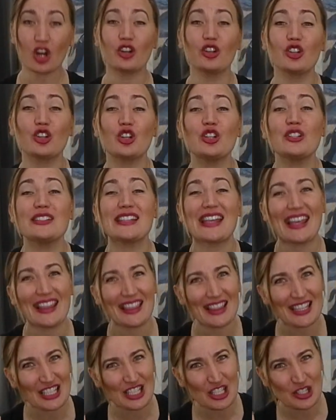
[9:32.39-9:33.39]
articles
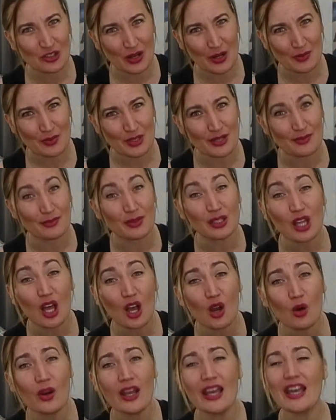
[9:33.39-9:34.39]
in the description
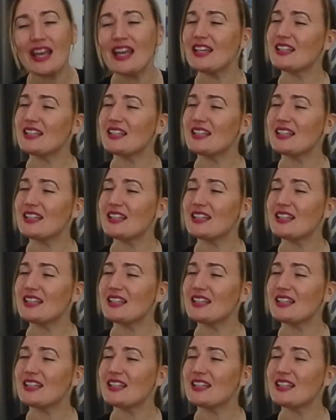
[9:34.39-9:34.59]
below,